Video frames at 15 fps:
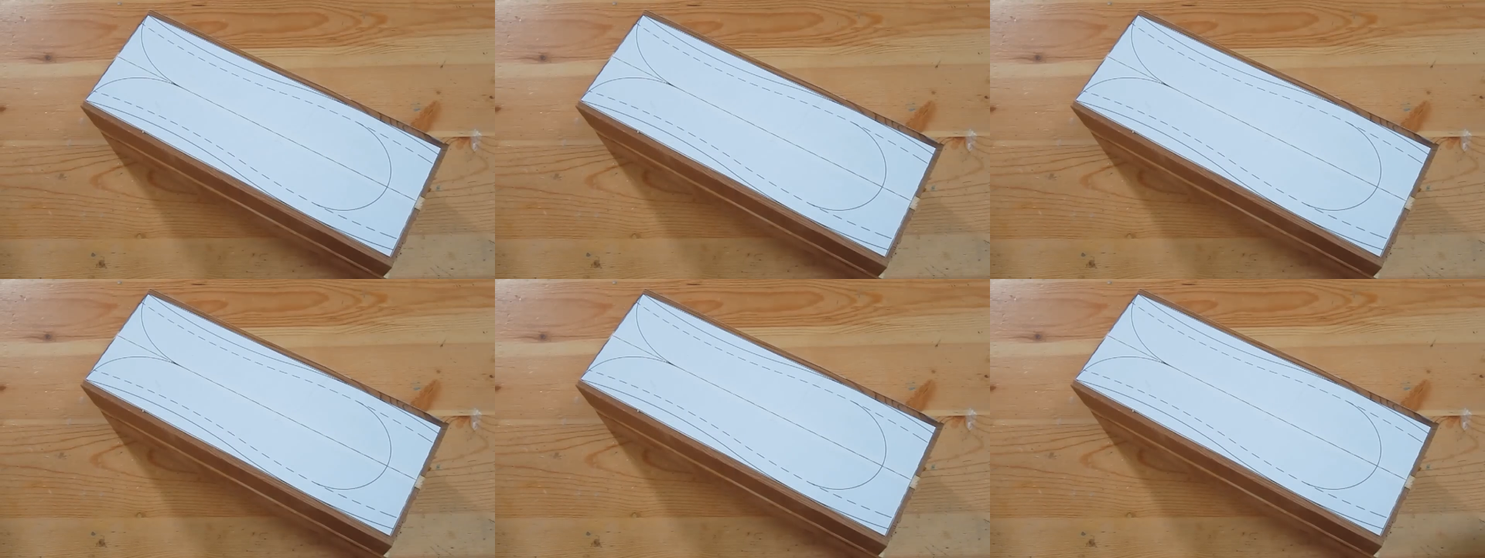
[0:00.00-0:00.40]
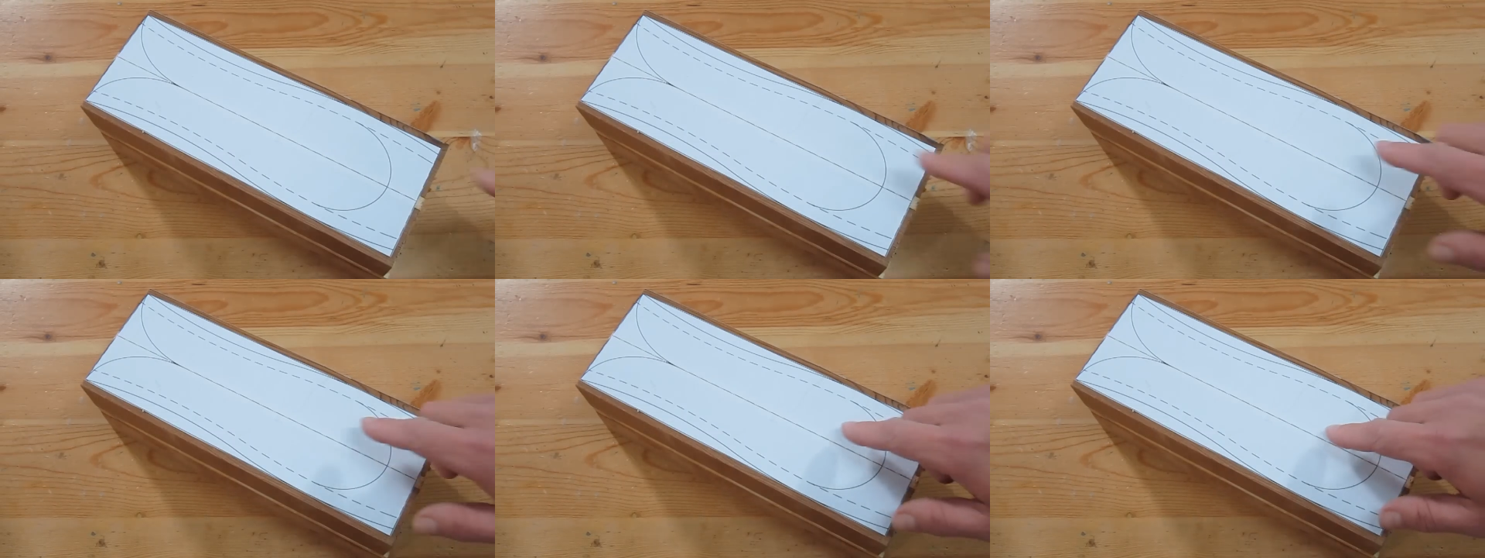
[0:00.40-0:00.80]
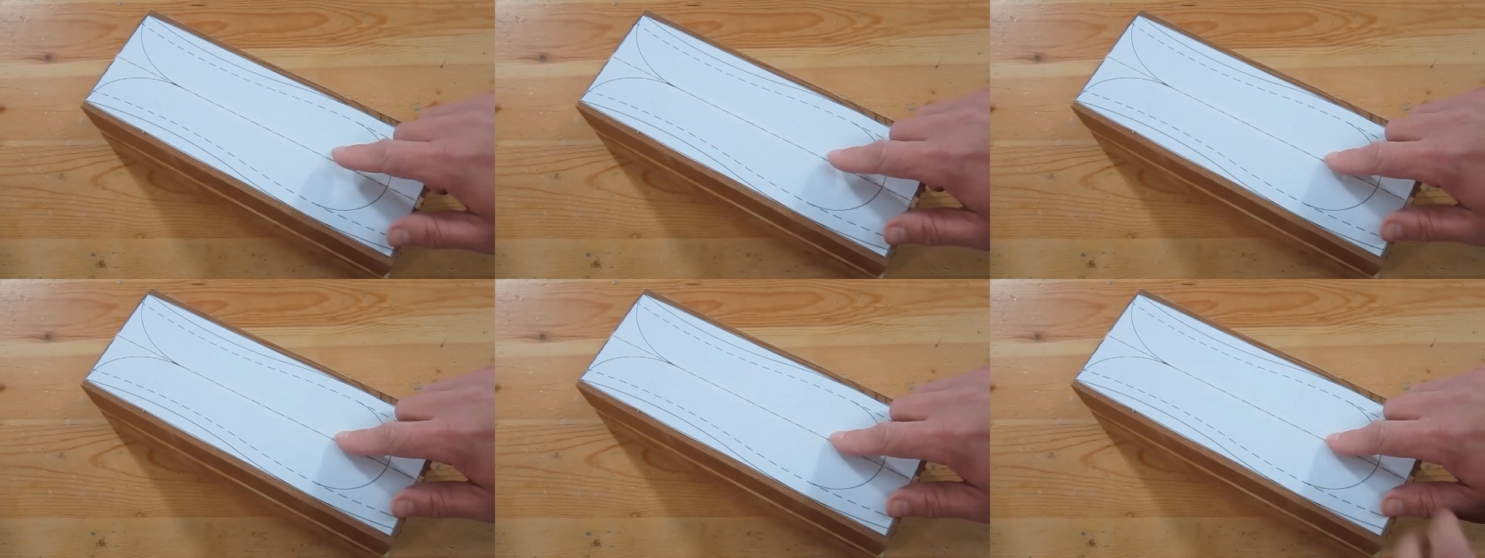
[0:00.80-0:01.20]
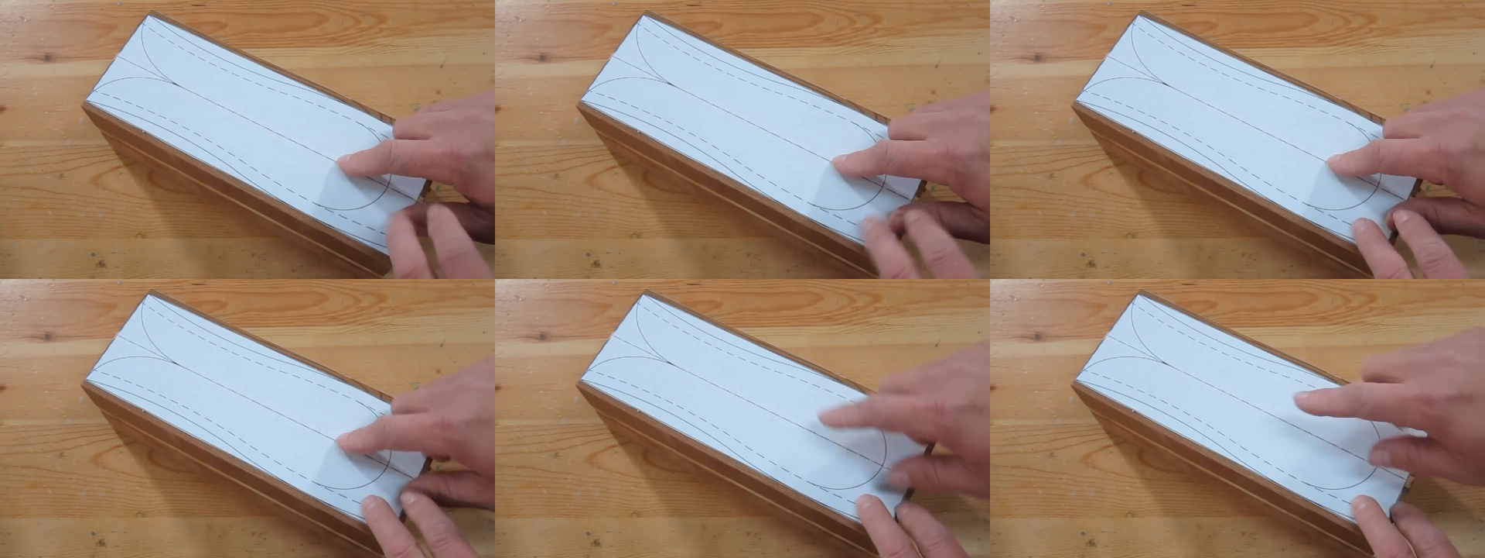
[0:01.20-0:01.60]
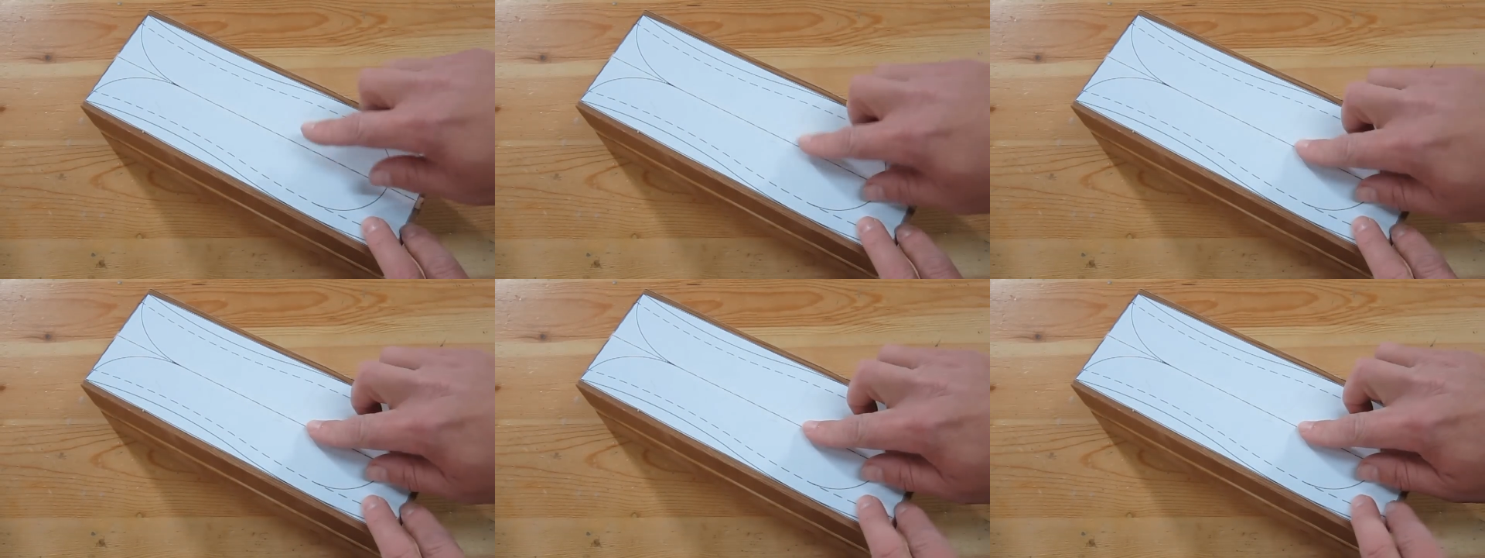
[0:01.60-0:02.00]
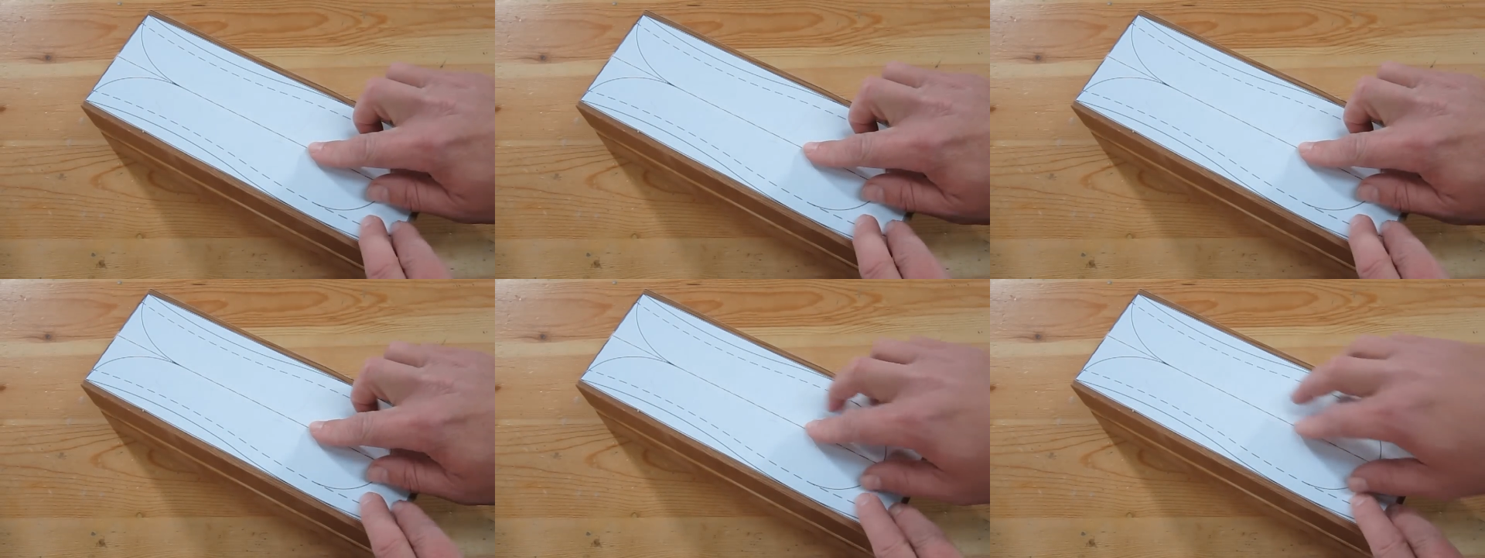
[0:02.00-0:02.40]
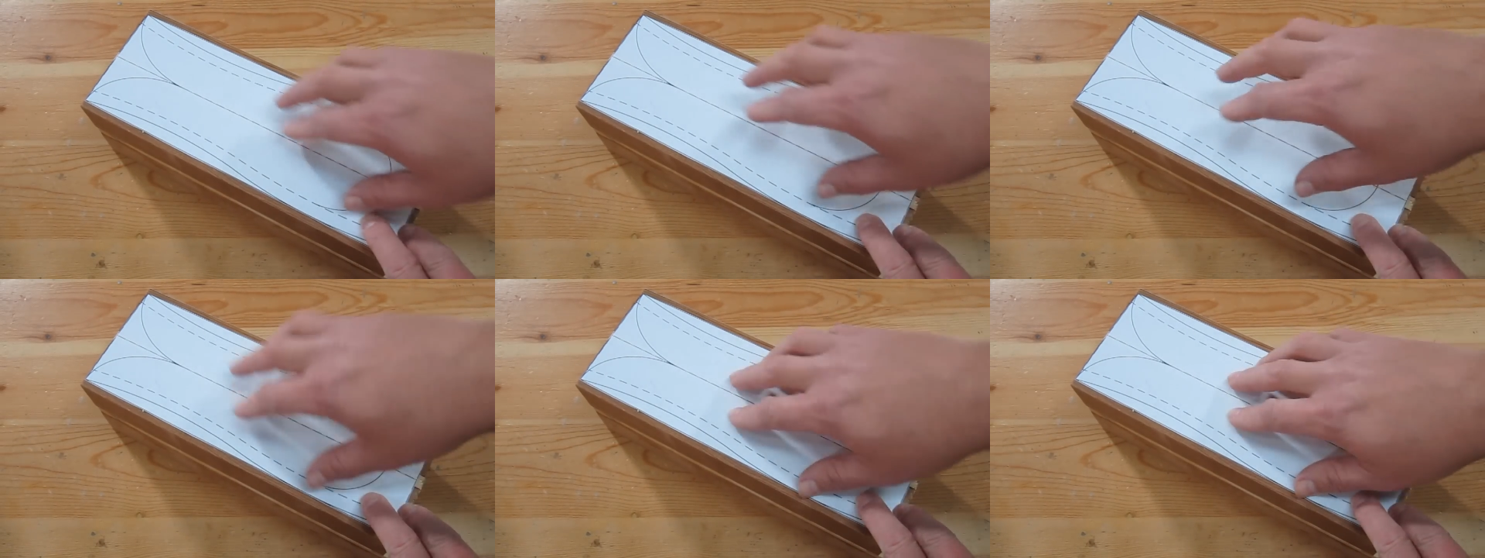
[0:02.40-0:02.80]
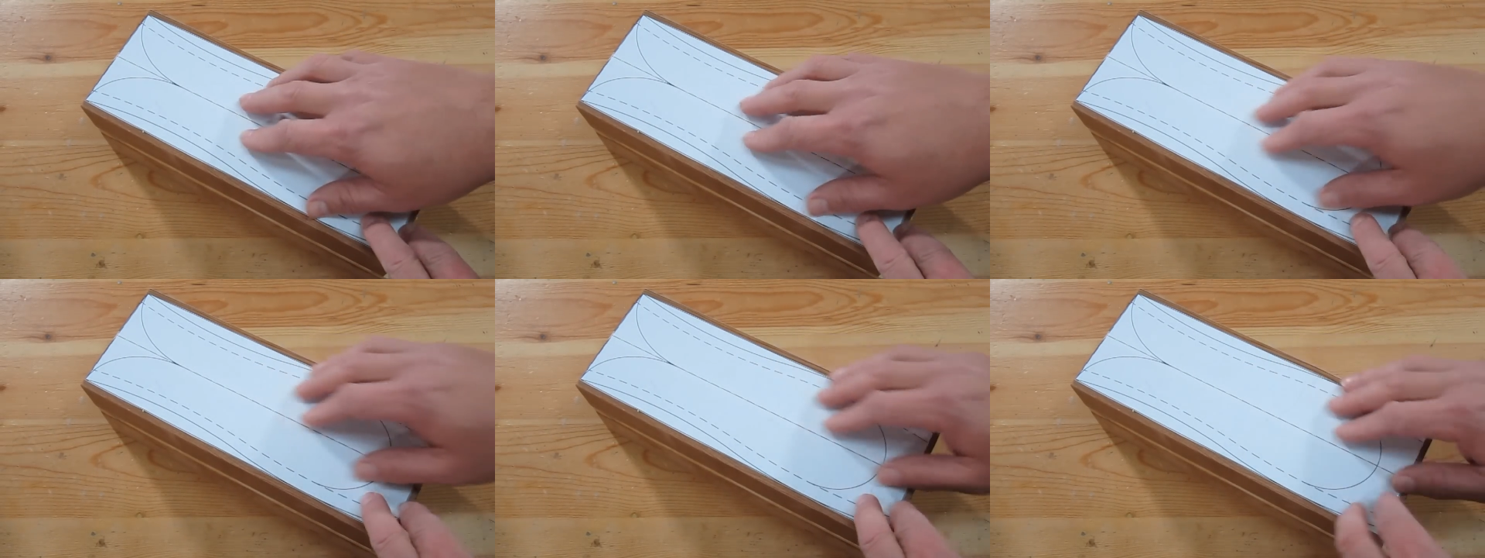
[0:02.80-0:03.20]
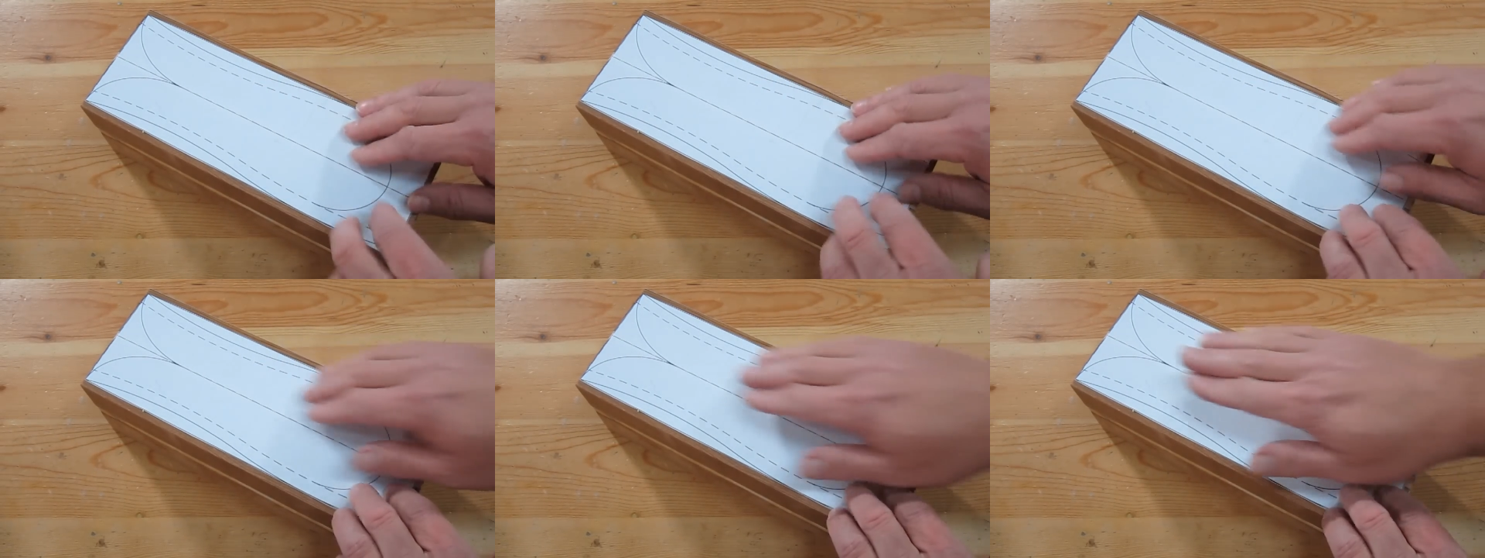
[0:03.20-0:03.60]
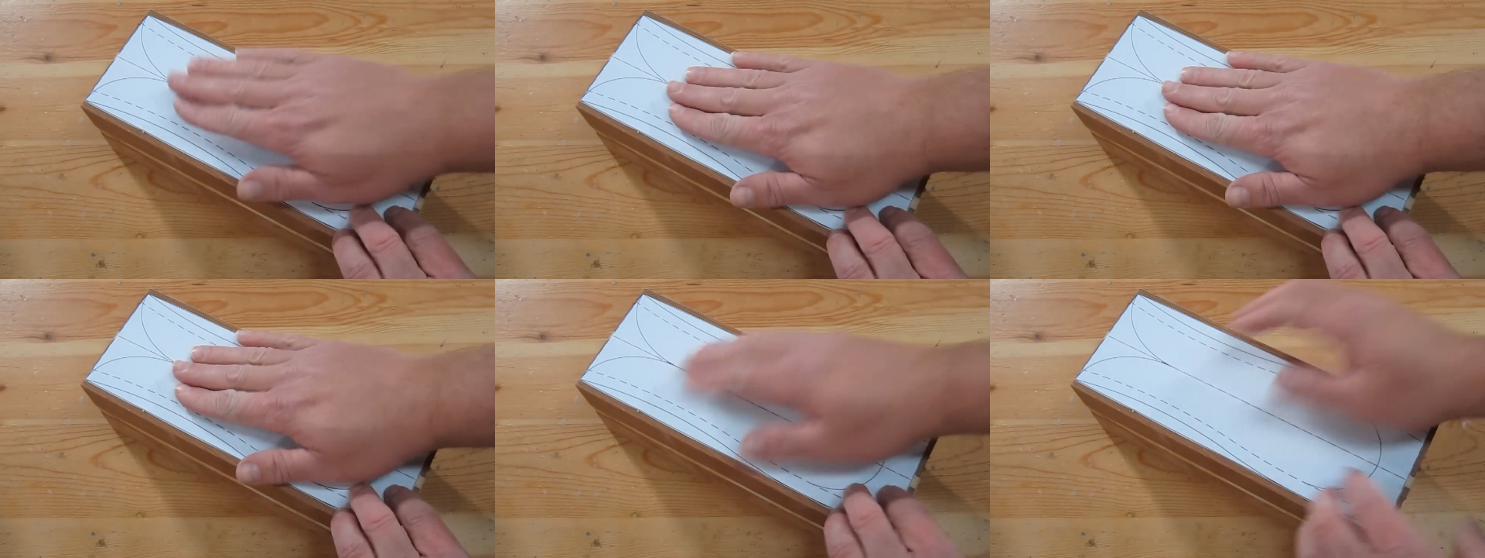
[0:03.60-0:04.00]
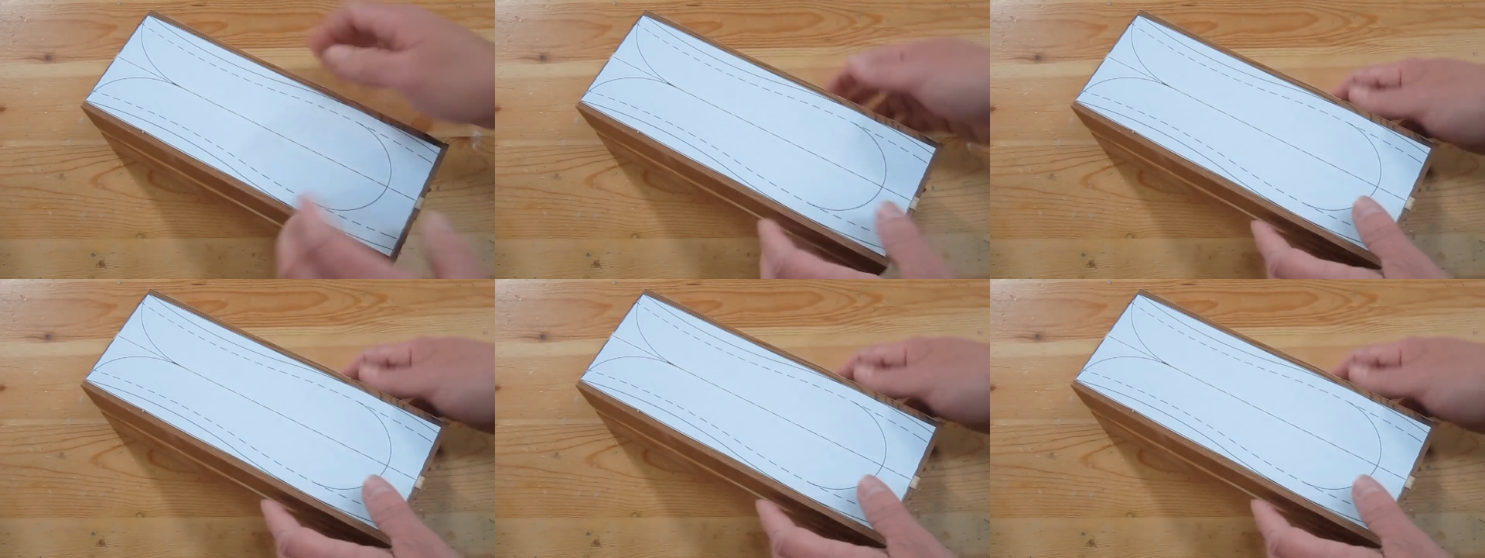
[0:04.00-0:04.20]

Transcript: No face is visible, so there are no lips to read.